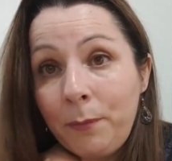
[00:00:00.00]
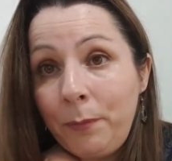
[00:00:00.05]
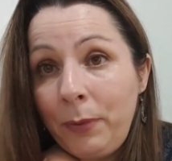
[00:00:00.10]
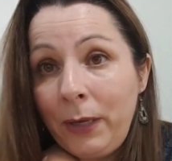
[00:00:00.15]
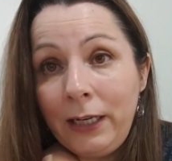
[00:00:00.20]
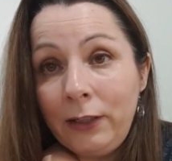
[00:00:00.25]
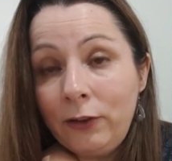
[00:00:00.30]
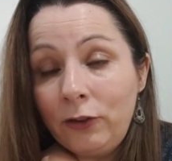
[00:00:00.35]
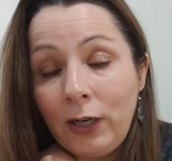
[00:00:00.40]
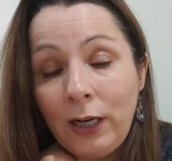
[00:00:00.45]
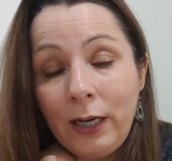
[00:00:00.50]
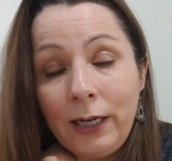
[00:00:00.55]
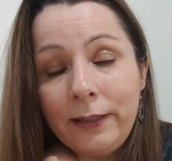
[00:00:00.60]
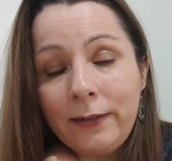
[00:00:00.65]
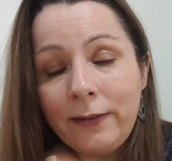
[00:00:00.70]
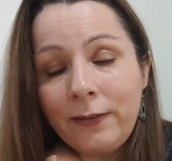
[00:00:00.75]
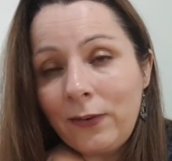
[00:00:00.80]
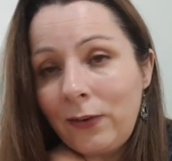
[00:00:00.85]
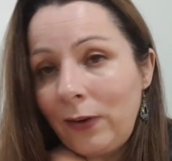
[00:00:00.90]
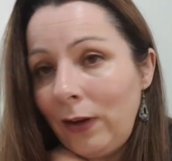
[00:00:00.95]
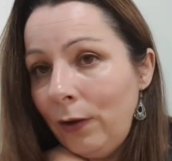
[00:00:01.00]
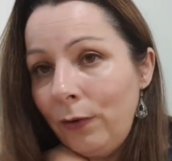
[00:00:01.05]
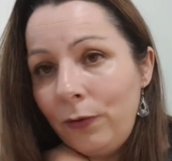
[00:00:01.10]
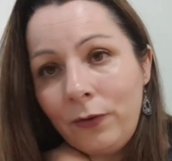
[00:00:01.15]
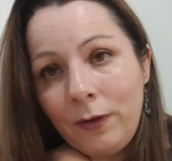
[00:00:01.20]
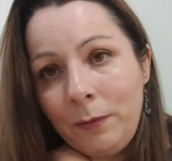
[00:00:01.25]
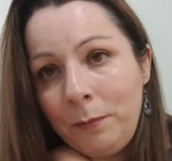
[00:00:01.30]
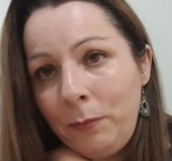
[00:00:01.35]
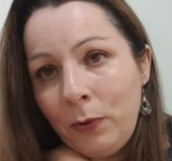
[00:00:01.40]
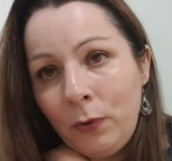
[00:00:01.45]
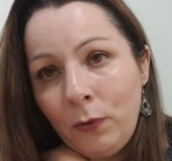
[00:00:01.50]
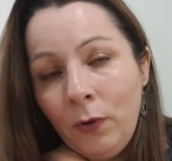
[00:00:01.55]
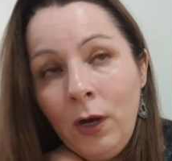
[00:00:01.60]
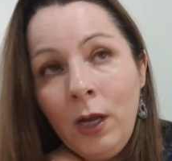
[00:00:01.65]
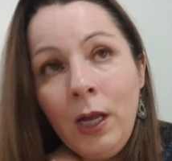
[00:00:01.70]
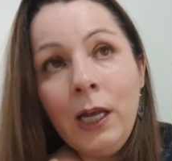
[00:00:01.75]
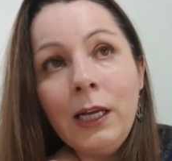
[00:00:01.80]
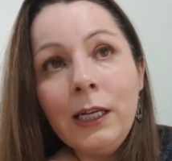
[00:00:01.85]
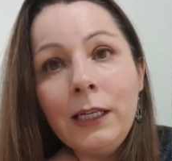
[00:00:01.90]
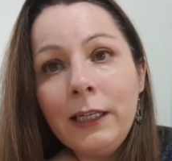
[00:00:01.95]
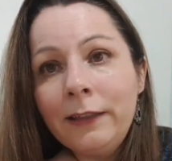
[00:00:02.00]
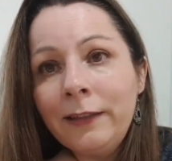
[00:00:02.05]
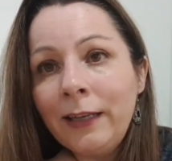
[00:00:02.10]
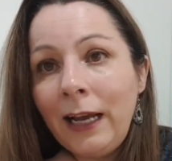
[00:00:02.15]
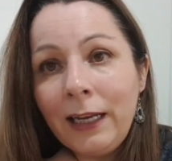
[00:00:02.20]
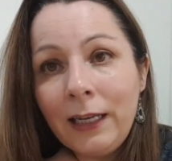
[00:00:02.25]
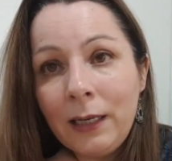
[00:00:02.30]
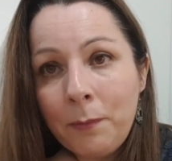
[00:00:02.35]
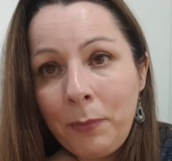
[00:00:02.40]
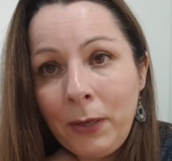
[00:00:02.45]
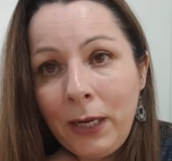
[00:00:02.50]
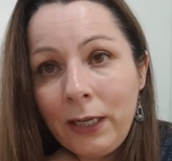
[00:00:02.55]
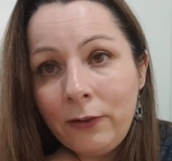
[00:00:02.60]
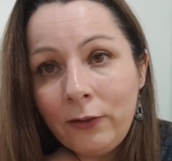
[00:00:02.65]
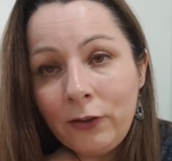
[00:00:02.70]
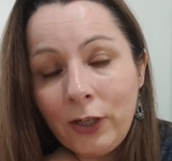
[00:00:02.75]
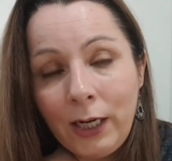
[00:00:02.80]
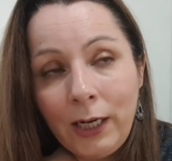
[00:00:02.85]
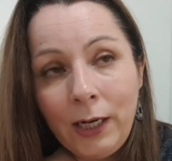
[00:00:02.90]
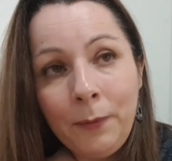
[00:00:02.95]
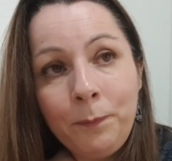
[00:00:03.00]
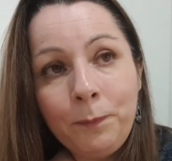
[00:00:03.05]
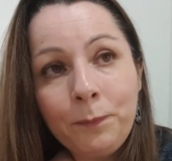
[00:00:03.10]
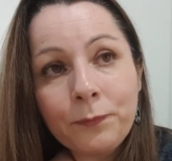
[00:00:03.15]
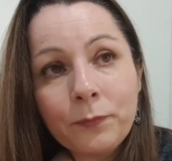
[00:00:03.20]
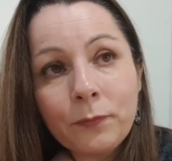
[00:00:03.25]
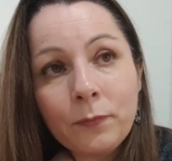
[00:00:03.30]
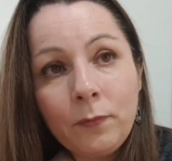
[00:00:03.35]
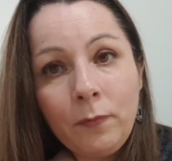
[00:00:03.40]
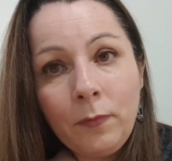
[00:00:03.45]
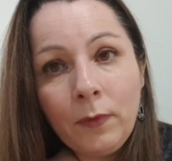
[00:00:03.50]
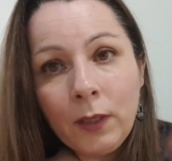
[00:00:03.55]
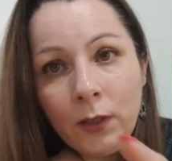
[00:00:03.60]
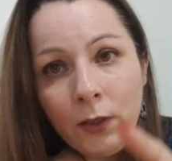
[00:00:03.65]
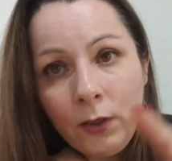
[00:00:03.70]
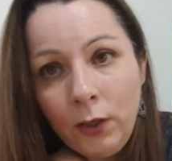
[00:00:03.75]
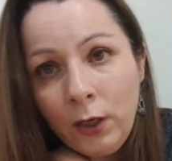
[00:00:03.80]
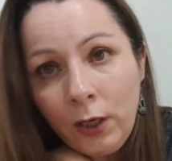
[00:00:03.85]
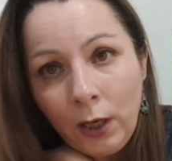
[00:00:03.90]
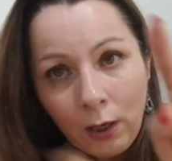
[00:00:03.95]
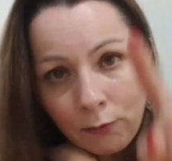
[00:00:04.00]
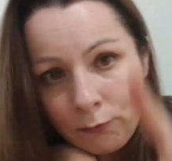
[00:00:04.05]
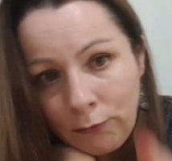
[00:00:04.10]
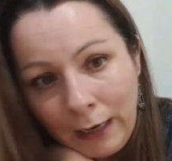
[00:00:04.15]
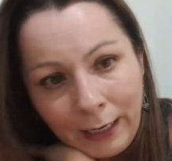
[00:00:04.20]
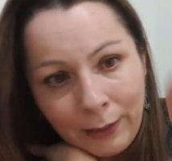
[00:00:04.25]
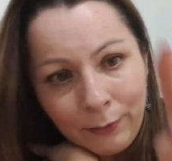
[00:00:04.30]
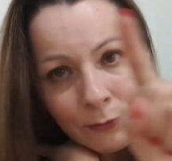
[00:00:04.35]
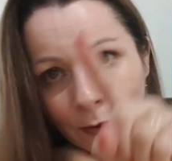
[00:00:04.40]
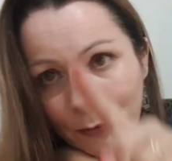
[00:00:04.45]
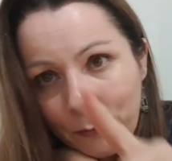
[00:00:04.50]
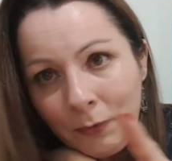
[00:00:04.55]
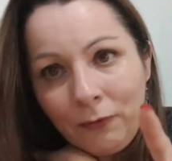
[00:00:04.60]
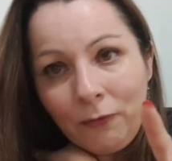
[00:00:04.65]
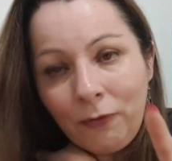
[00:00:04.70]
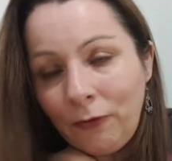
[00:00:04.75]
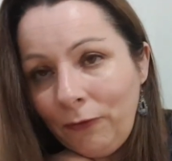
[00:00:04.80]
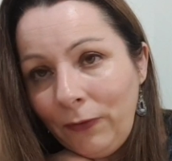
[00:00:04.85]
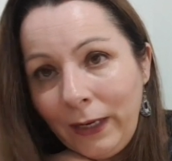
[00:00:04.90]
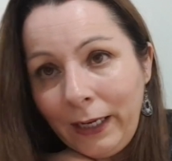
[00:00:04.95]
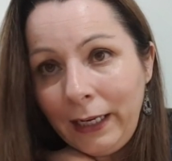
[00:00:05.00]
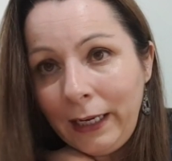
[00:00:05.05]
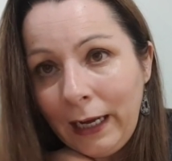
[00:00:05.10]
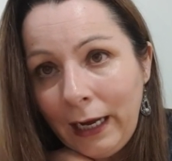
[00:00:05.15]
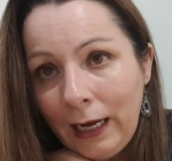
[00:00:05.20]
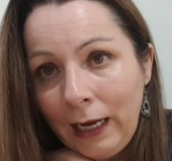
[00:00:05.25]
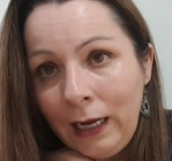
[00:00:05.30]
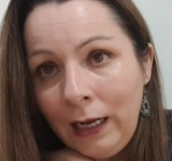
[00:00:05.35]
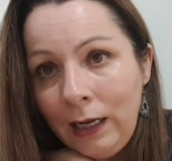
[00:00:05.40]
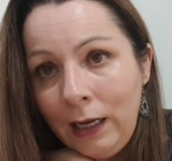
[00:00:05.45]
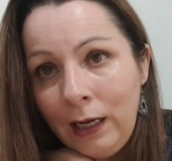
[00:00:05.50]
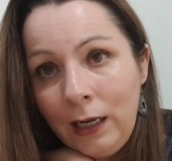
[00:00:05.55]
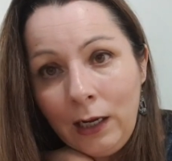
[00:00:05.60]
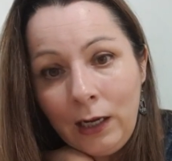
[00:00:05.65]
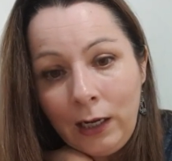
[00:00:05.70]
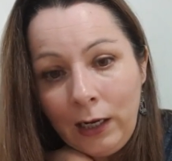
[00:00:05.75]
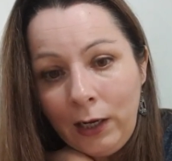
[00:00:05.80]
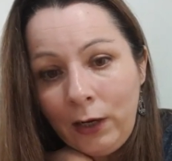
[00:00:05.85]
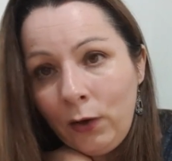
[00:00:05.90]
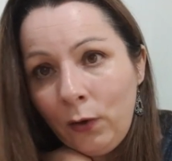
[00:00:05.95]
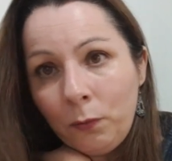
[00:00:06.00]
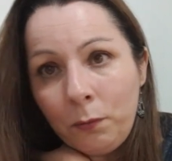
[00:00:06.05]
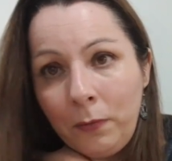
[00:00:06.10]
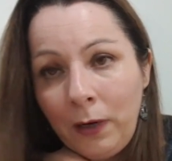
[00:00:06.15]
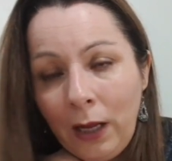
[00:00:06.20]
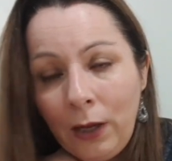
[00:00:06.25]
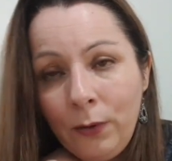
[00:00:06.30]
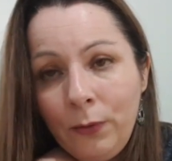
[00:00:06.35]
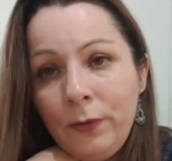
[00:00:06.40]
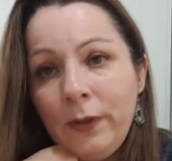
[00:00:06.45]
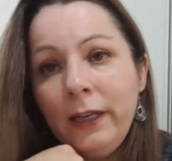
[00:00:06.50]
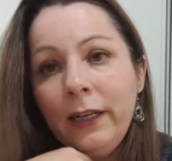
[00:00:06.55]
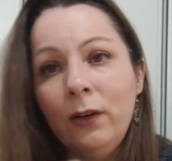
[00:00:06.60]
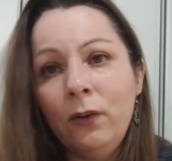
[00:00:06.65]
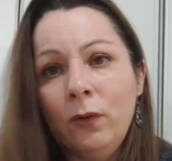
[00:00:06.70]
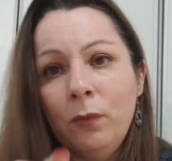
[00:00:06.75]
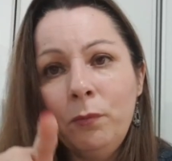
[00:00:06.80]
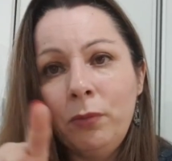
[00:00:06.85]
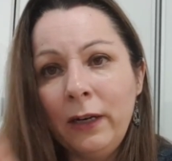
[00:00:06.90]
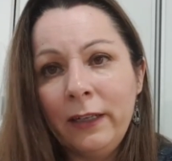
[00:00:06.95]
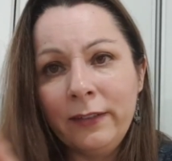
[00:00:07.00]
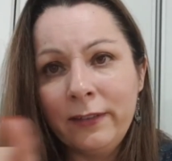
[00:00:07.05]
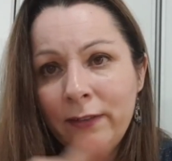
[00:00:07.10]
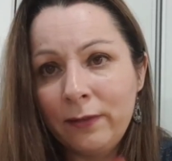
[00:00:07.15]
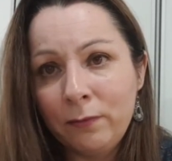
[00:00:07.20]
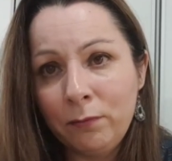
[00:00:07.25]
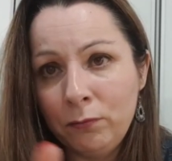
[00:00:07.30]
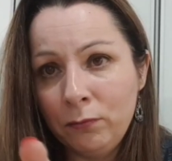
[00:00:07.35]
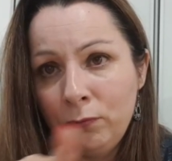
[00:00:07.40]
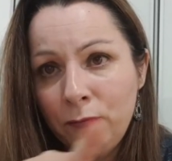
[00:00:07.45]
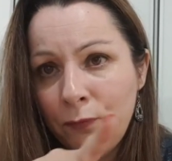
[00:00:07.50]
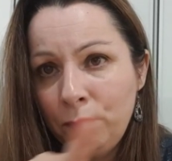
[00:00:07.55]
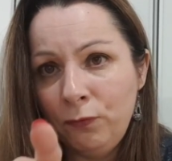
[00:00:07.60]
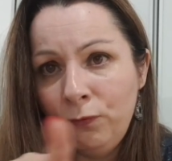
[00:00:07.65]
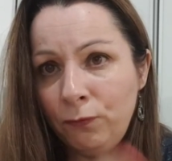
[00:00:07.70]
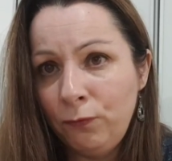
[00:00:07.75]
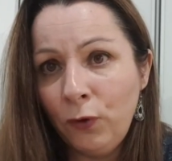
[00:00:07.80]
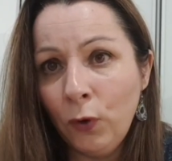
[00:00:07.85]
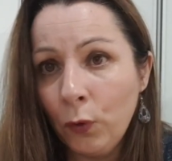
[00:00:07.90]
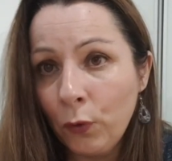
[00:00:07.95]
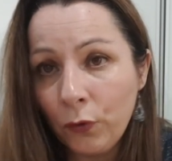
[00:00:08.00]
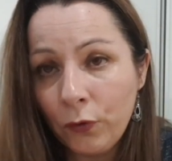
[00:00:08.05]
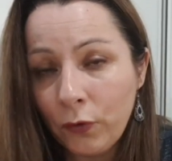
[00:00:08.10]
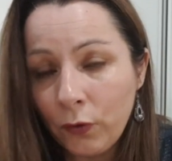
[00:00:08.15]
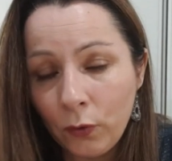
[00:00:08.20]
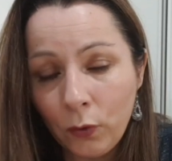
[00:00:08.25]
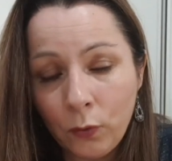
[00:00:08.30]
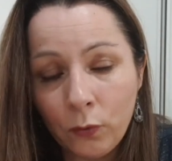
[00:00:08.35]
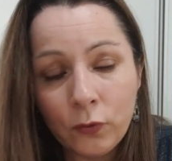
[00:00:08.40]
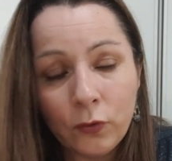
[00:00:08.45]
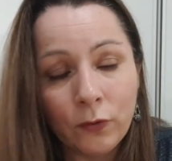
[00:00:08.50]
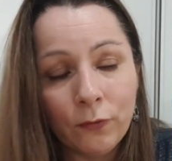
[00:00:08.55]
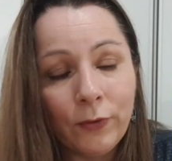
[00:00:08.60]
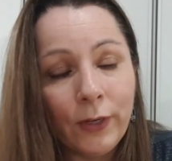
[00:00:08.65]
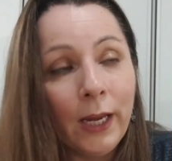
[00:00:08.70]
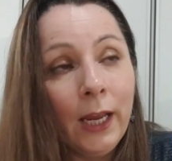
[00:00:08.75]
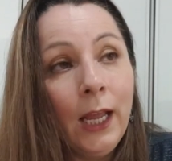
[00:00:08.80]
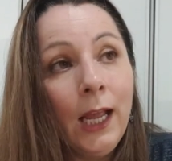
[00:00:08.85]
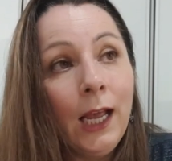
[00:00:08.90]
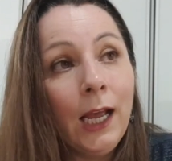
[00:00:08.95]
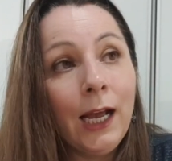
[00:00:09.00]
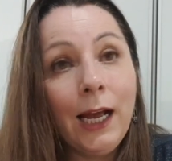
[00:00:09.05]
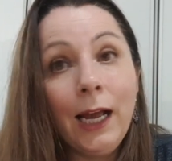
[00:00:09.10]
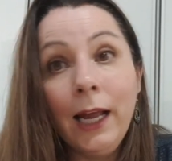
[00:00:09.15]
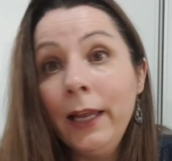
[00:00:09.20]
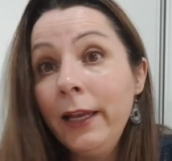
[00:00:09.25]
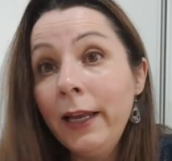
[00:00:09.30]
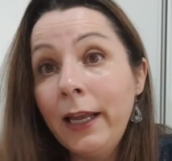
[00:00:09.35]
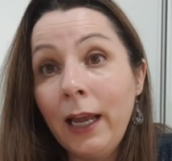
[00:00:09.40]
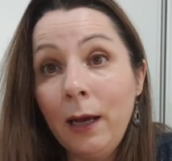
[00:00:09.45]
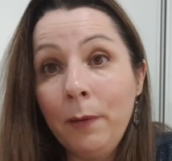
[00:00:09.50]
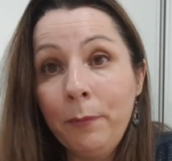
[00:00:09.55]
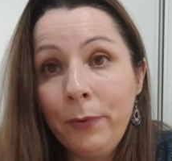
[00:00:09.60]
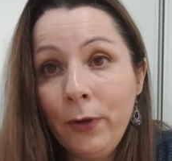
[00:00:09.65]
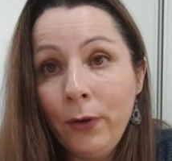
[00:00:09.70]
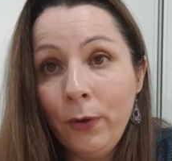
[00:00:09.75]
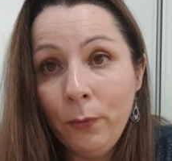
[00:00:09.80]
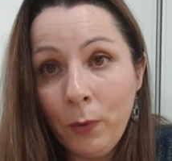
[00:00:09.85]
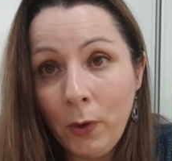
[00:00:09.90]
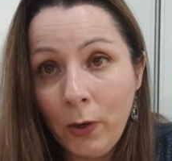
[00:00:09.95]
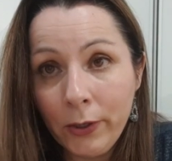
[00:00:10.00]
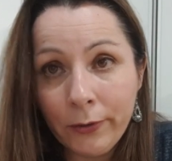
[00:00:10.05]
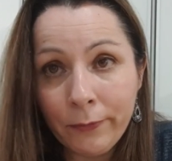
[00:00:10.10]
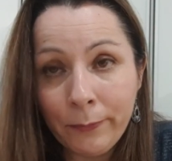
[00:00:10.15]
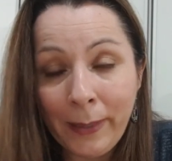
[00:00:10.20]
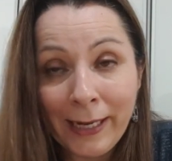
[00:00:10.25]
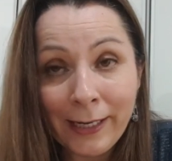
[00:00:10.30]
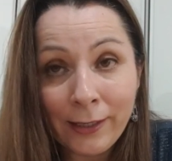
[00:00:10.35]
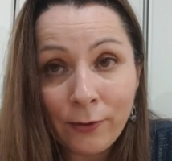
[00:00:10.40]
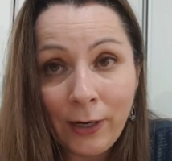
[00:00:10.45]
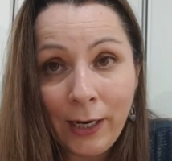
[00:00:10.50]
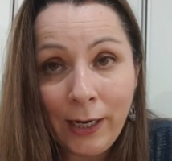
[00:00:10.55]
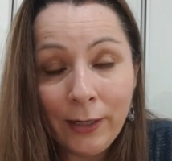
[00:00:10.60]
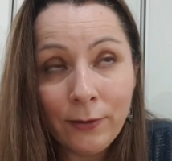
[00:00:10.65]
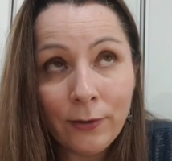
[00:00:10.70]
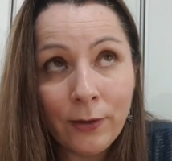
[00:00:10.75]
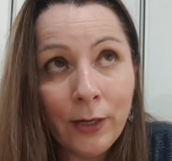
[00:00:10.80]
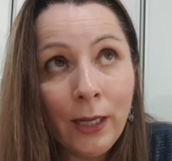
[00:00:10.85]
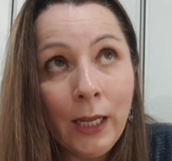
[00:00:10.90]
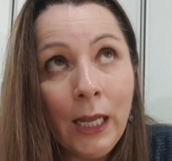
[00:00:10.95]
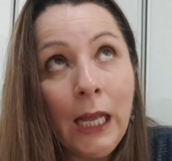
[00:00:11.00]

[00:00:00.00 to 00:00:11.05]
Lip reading: a picture. It's so simple. You take a picture, you go round it with your finger, and upload it or press force or something, and you get a pure white background.